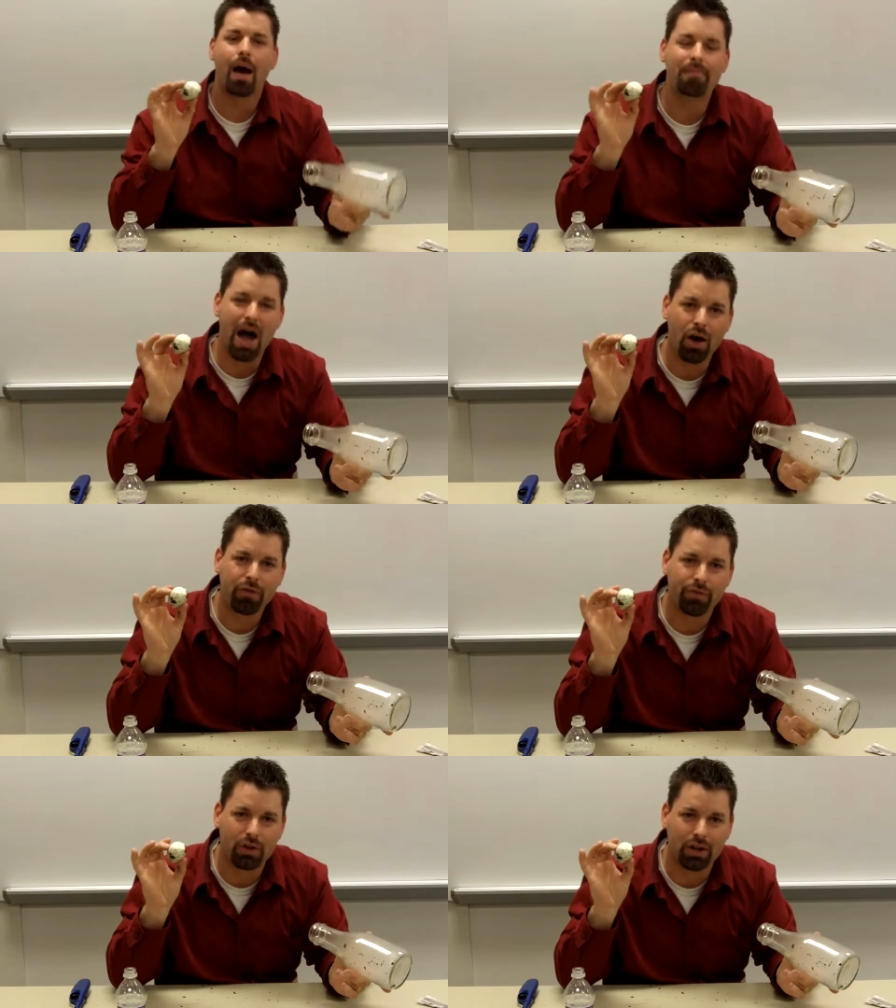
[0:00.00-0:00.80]
A
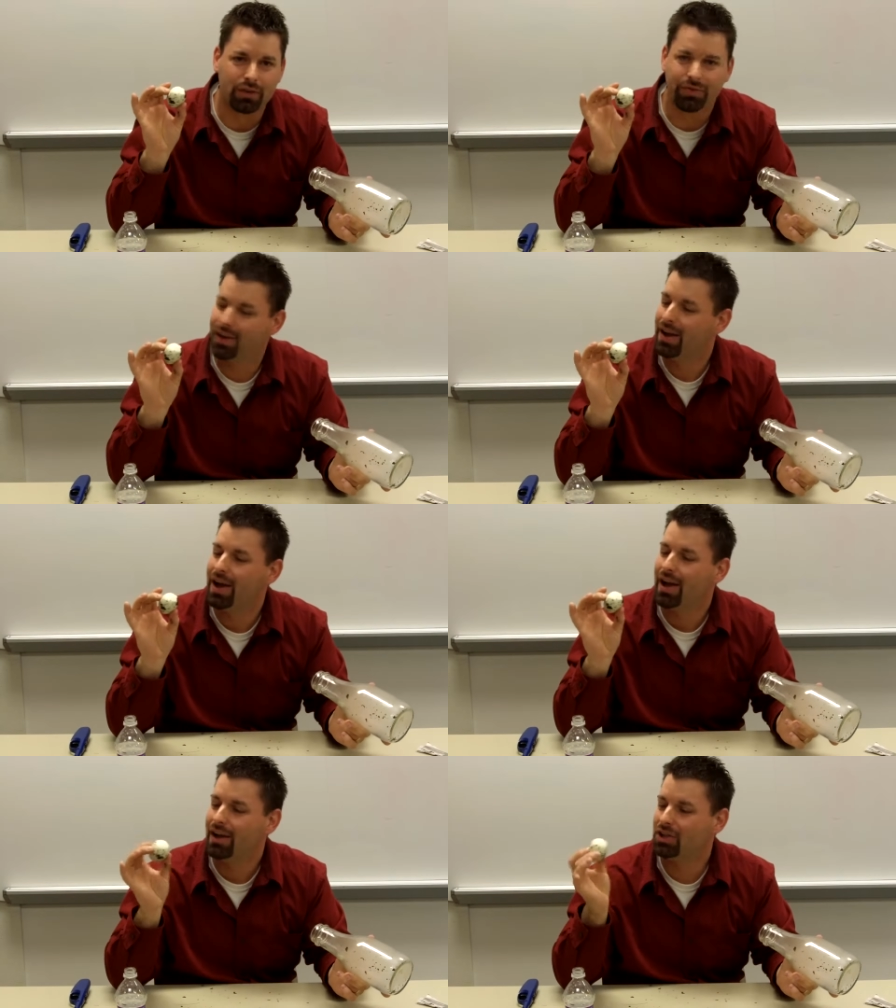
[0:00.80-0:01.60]
mouthful of
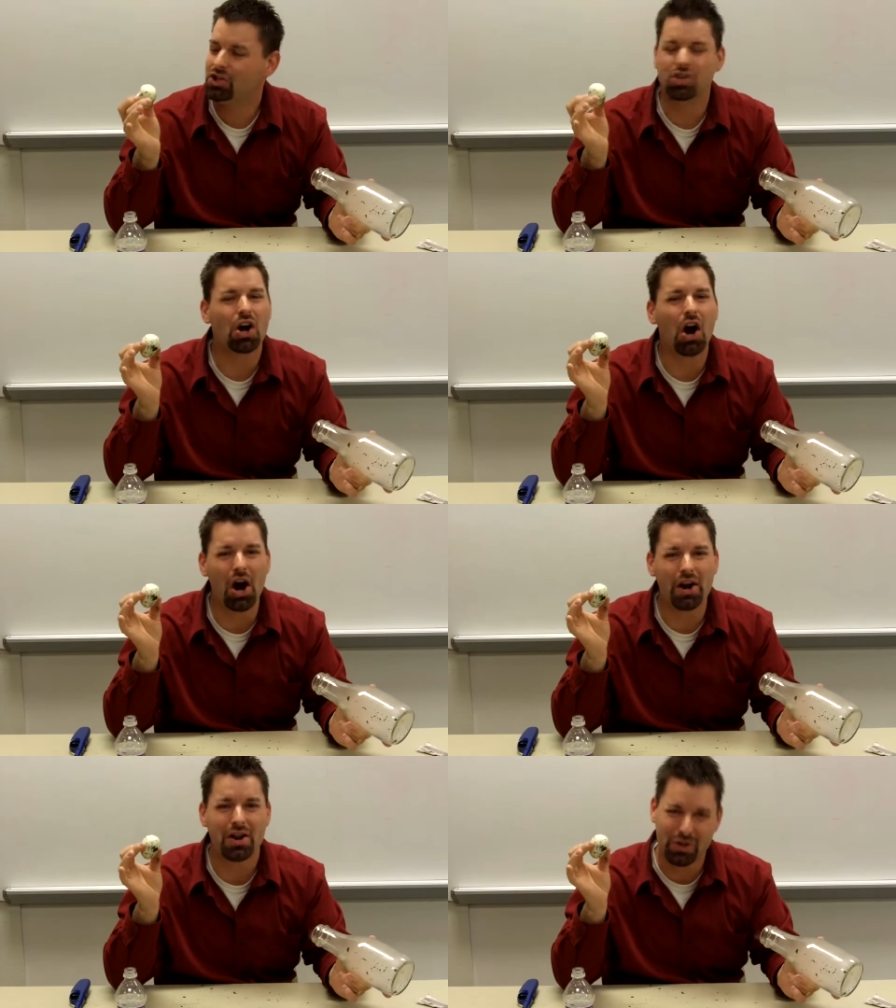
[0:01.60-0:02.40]

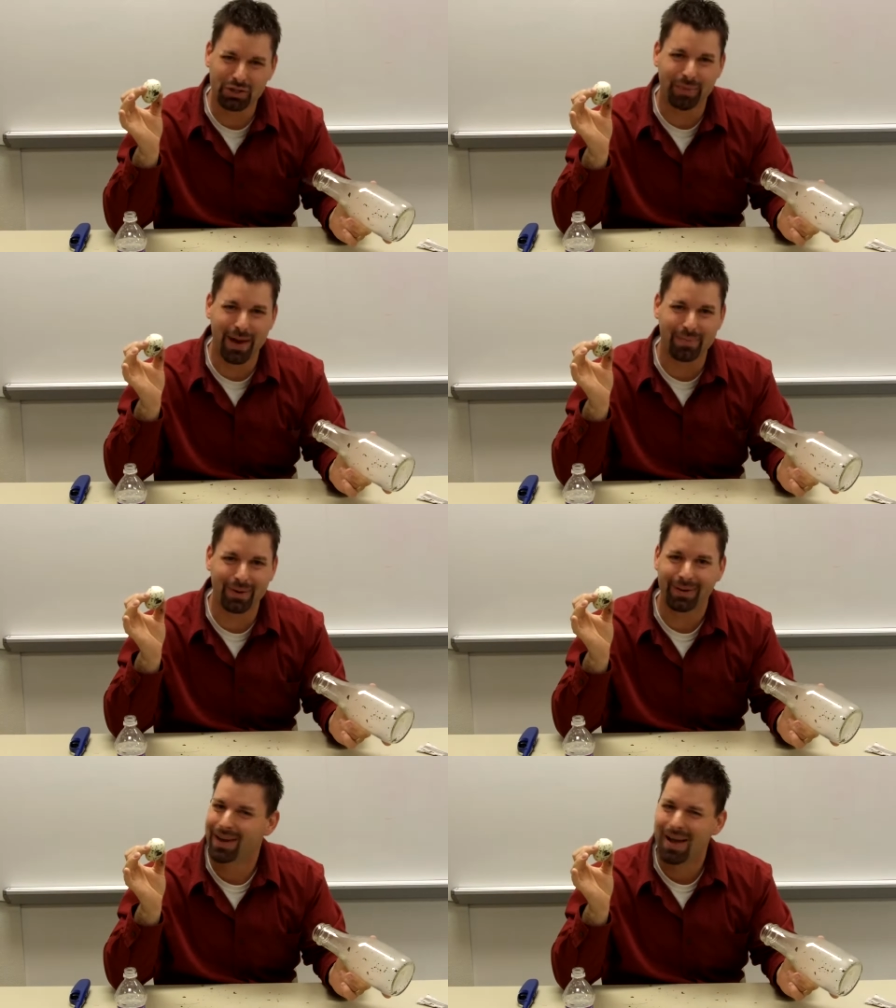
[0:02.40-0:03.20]
charred
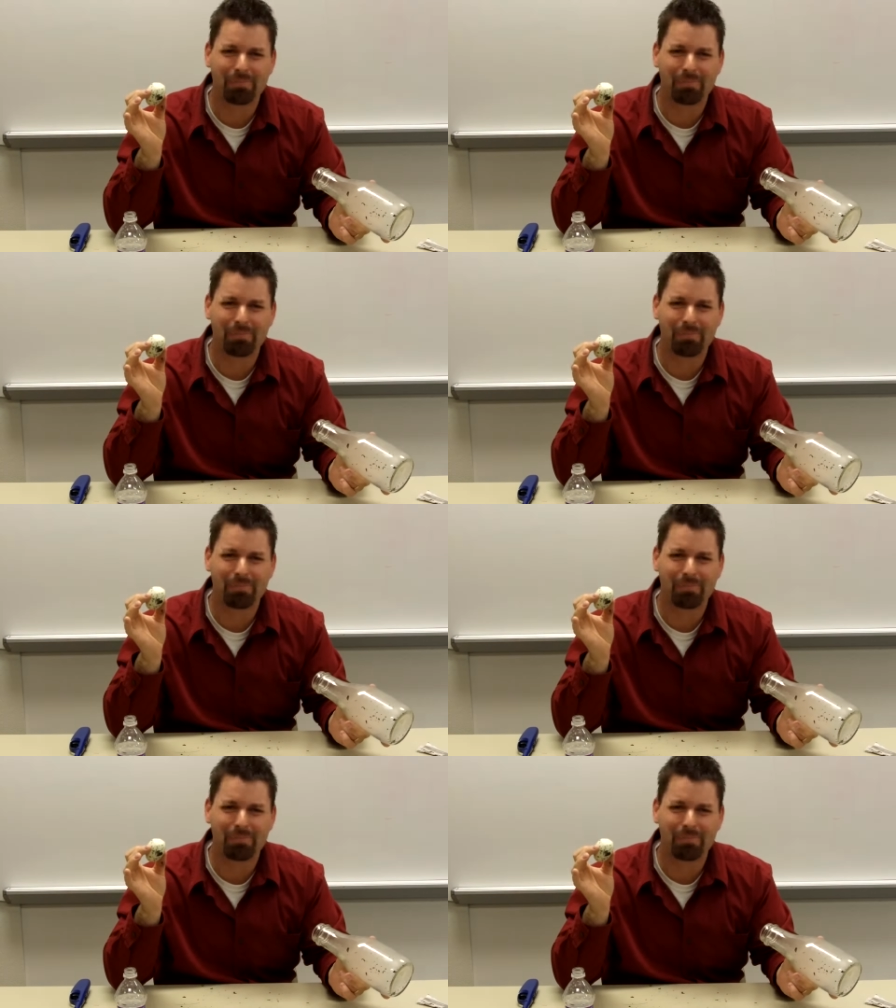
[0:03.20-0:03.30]
newspaper,